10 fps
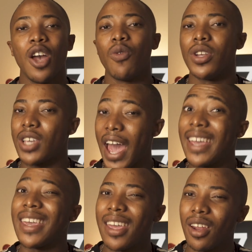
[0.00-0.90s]
which I
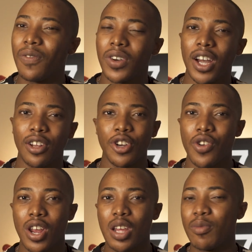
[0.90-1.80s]
get for color
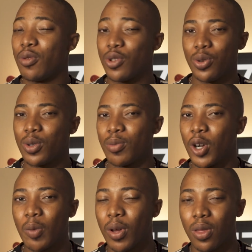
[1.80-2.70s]
grading, but we'll talk
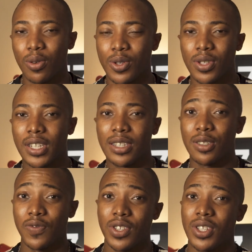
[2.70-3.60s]
about my thoughts on like
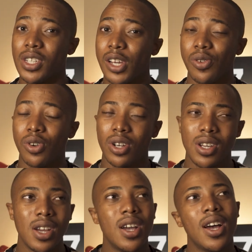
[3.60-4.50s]
DaVinci later on.
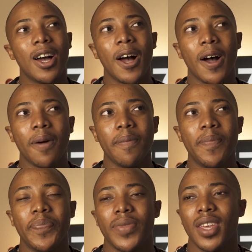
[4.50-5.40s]

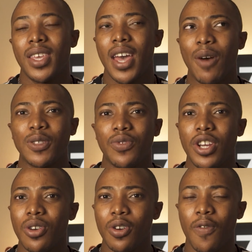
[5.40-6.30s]
Yeah, I was
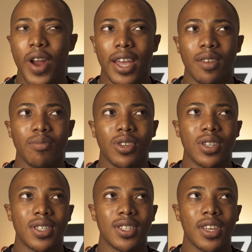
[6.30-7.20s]
very nerve wracking
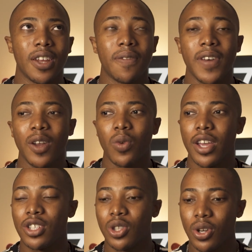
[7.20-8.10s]
because, in fact, when
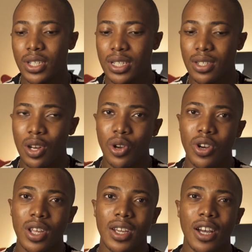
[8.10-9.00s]
I started
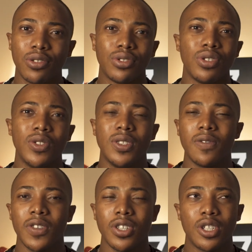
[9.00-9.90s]
learning how to use
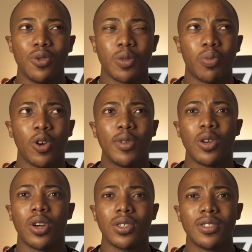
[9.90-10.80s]
DaVinci, it was probably
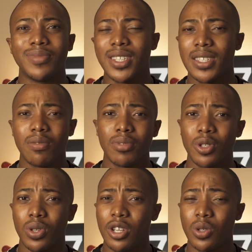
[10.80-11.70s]
around December
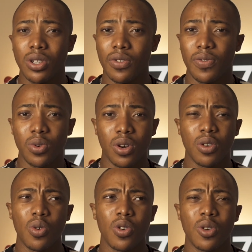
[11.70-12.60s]

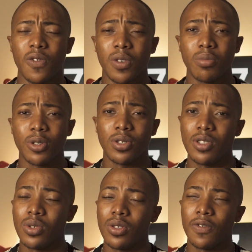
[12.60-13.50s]
2024 or November
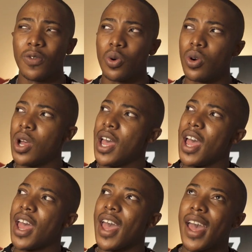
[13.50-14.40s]
2024.
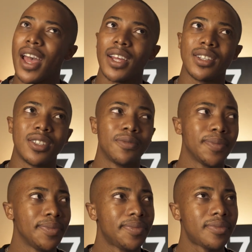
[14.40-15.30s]

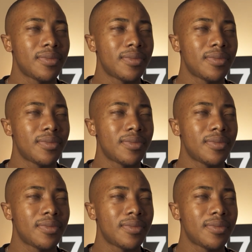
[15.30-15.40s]
And